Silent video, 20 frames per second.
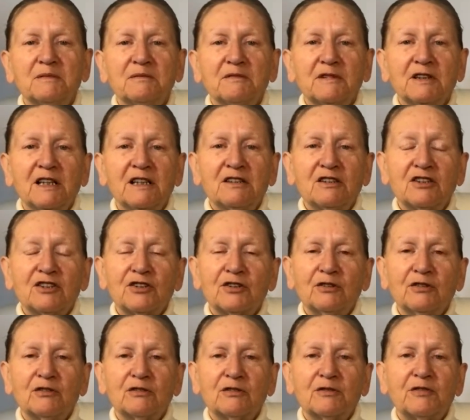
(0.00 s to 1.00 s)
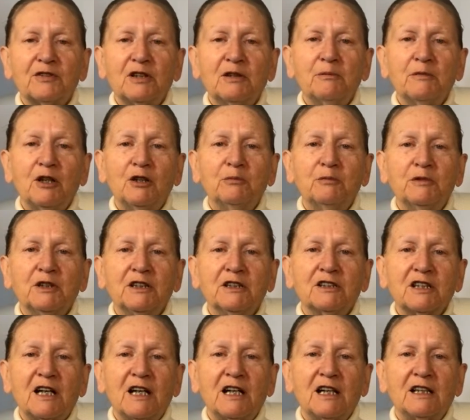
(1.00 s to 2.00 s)
let's look for a
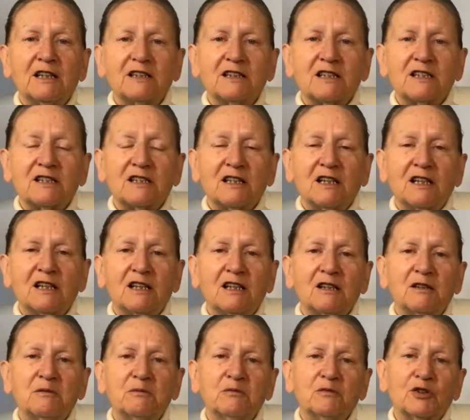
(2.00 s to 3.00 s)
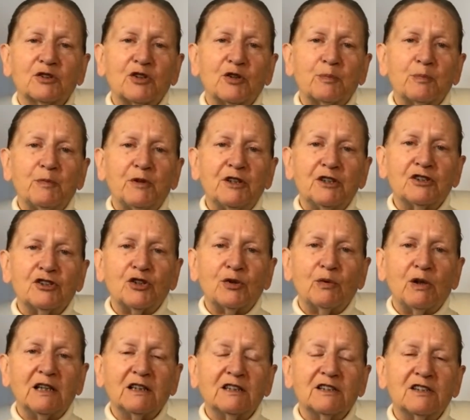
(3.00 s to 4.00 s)
moment at what
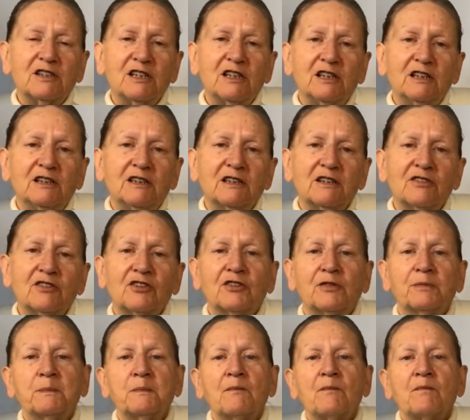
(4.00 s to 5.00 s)
spirituality is.